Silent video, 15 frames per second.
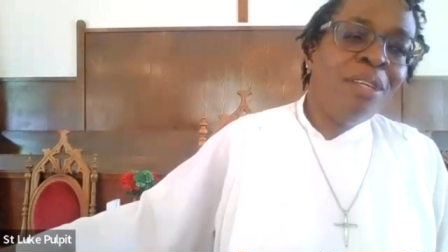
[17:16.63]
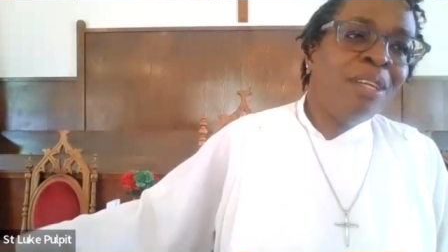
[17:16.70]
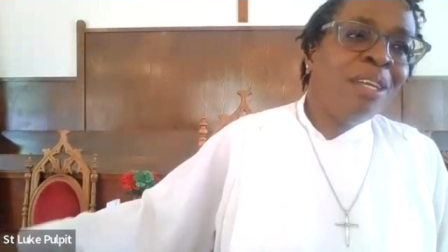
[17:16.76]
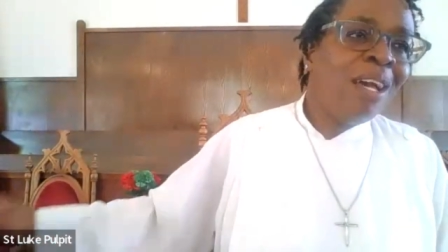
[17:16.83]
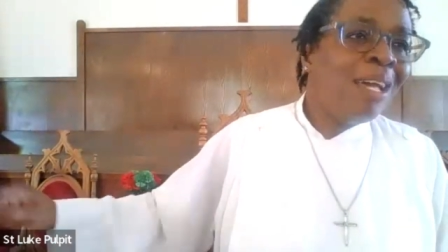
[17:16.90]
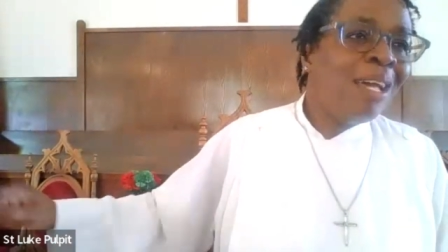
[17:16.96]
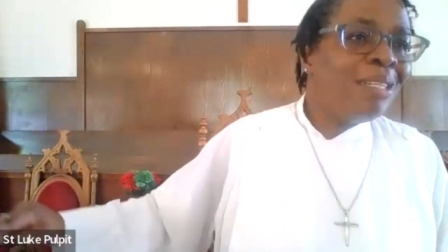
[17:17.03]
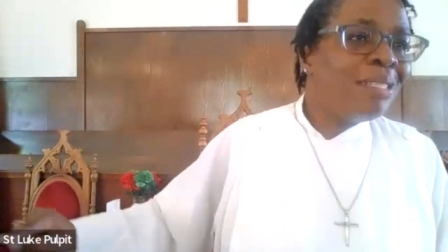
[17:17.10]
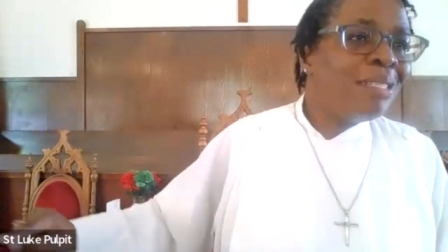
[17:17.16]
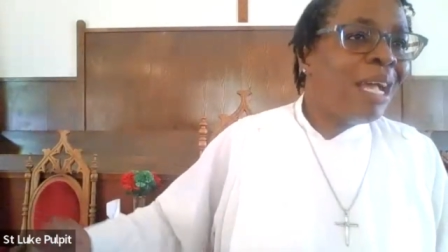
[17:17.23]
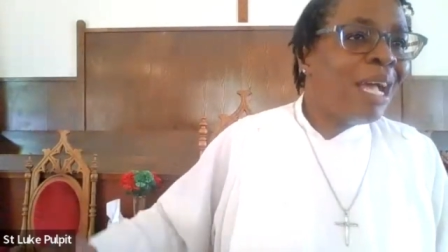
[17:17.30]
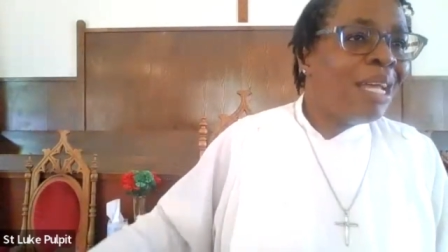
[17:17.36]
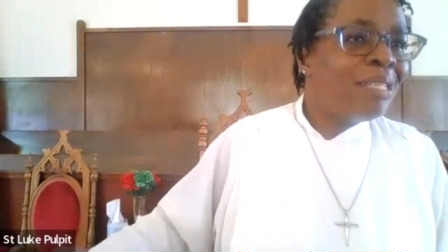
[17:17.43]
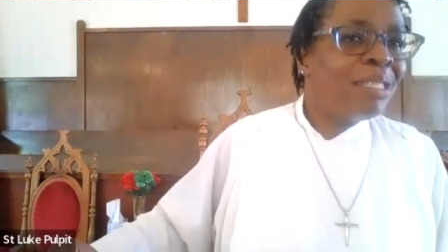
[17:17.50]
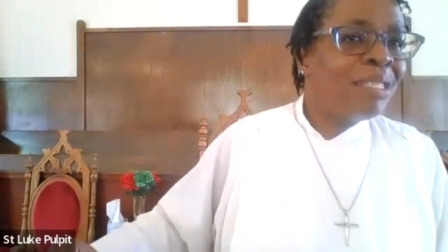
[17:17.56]
God is
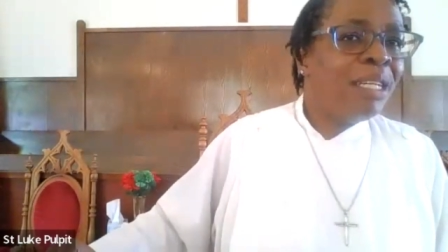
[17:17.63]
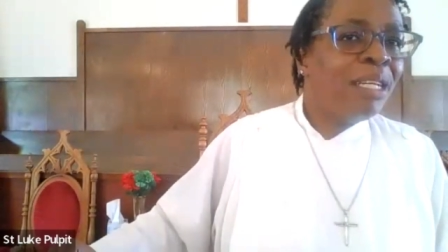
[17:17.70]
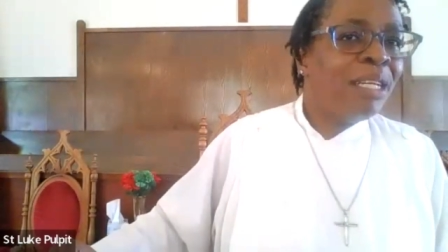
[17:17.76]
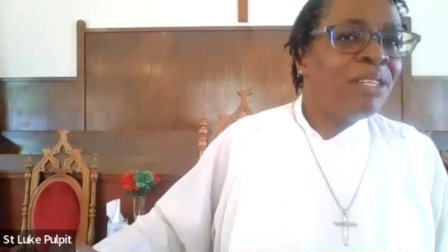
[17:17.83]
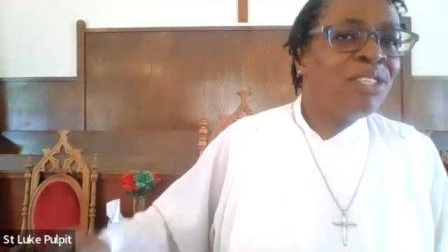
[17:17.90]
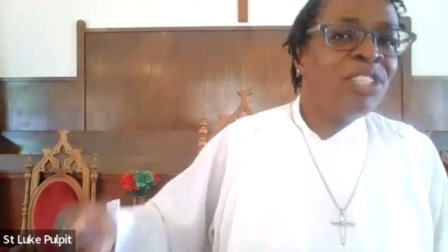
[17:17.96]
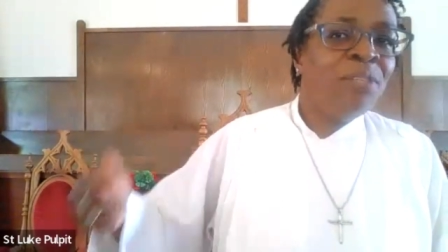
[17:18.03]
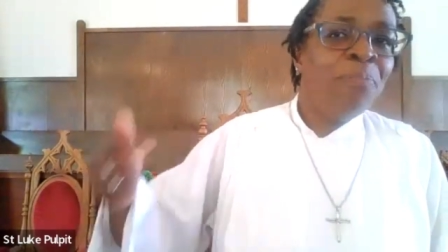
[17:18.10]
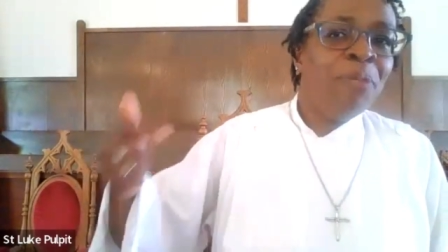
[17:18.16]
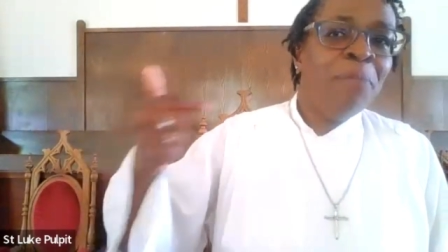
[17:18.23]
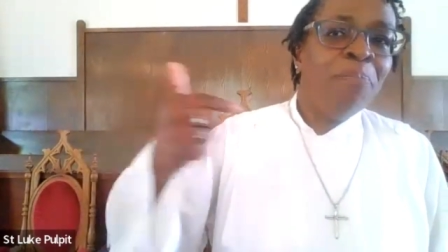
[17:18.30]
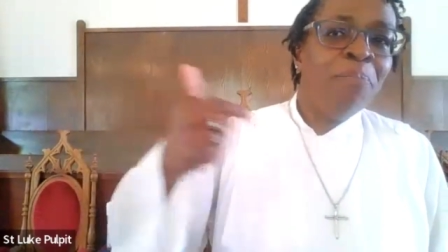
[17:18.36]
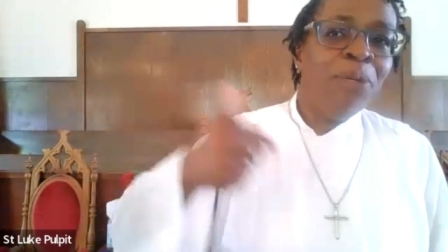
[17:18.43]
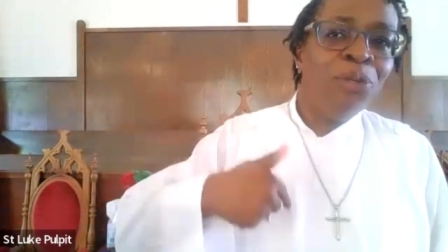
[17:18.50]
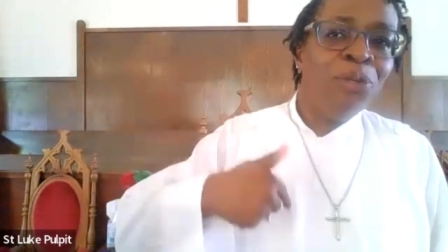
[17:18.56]
asking us to be
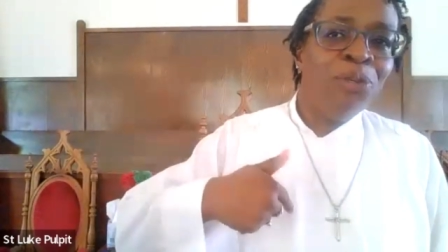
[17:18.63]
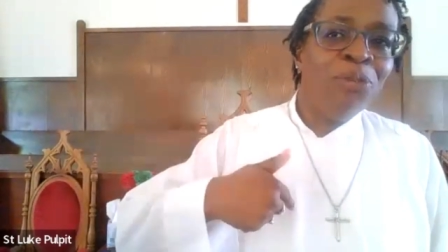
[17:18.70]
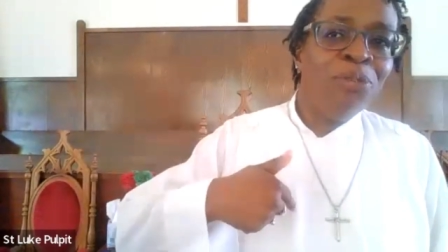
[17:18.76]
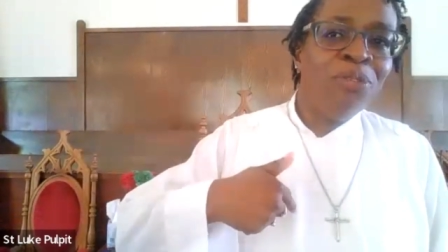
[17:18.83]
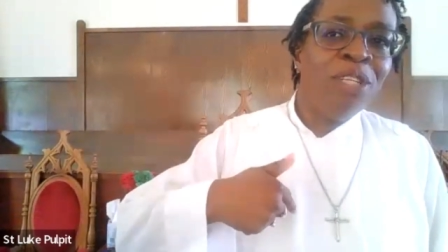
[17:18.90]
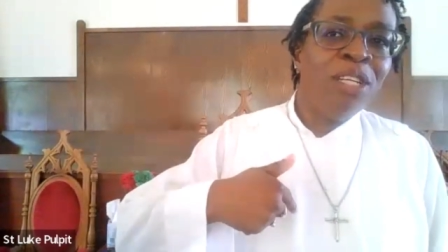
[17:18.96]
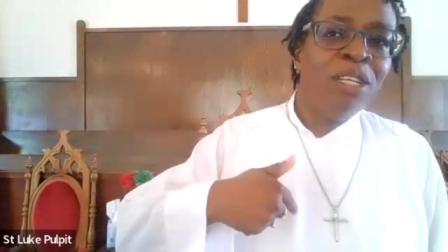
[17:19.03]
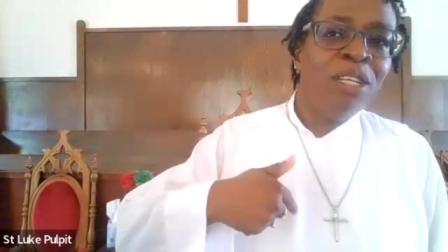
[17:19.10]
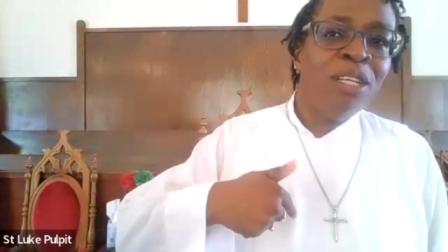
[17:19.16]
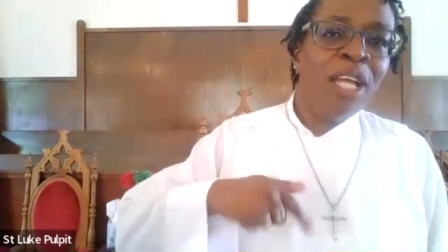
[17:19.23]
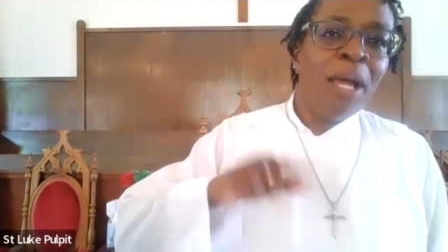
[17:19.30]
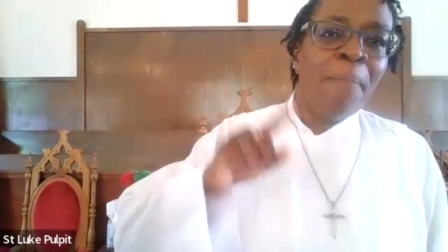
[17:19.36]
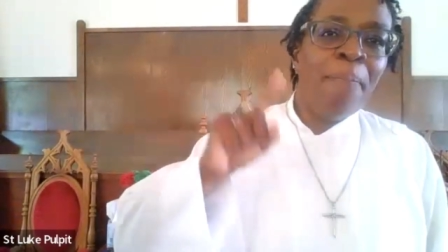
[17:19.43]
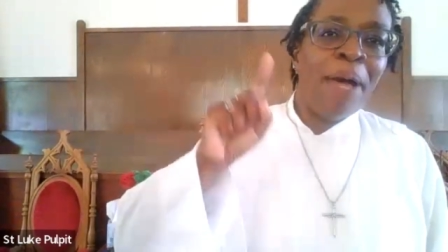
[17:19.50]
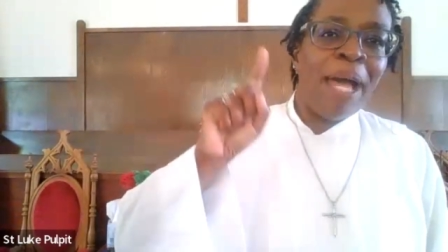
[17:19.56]
moved
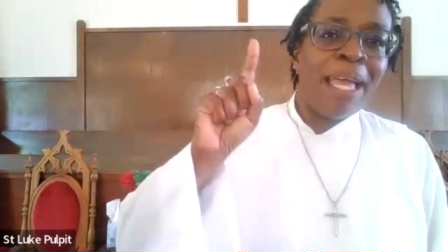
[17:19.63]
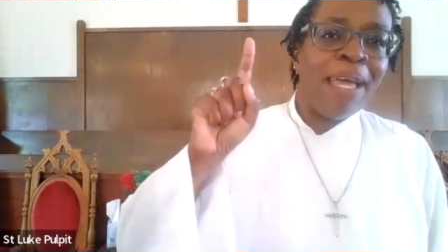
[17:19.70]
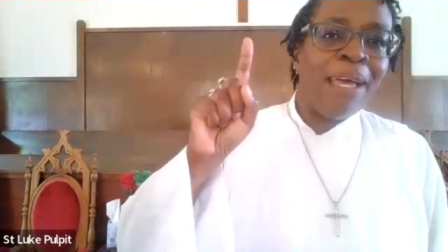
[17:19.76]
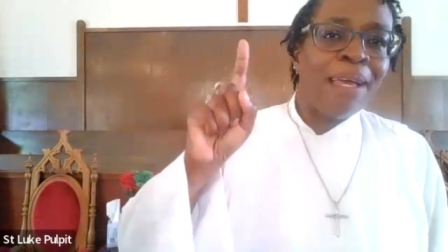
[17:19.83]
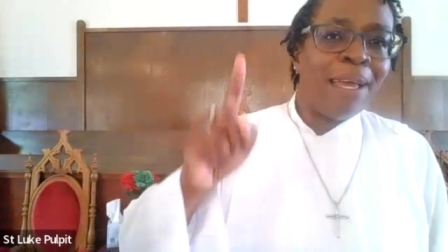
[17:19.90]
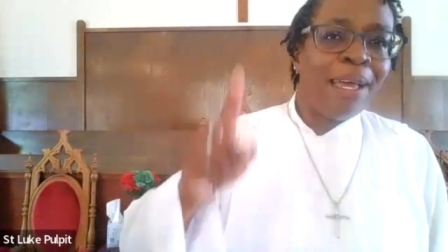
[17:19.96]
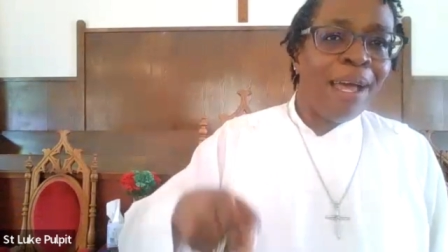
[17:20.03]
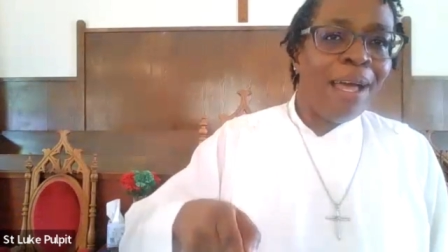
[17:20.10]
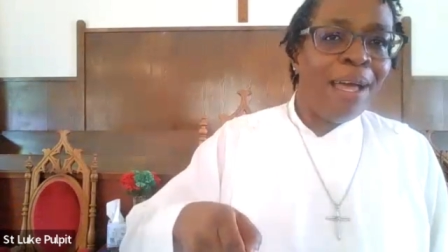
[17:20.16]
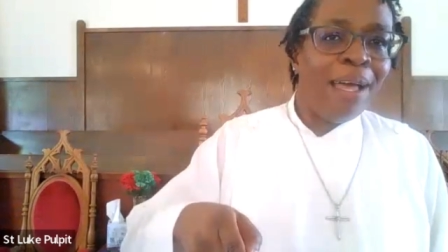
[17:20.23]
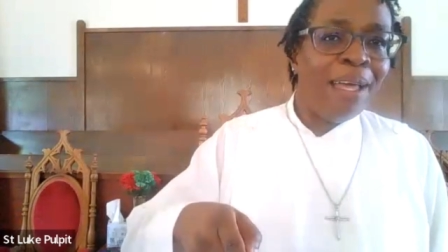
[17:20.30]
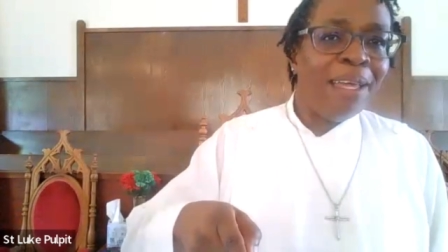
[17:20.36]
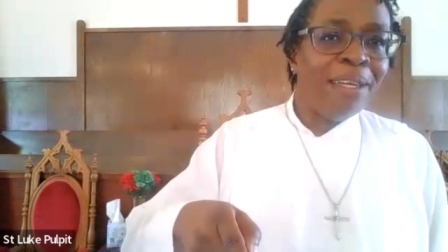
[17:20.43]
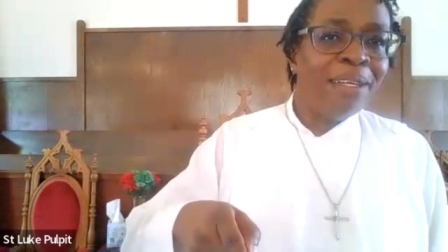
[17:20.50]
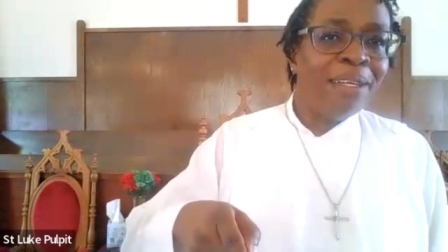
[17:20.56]
by a
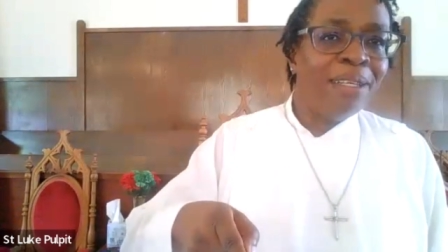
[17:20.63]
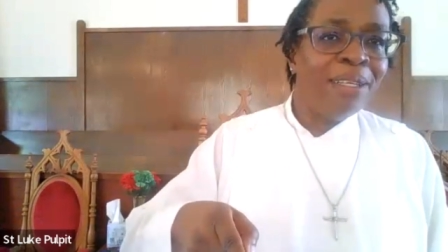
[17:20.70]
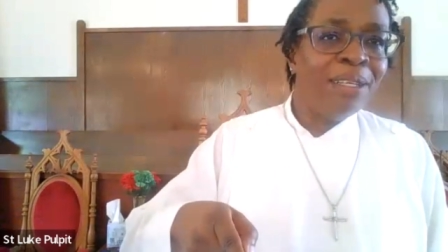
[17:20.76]
God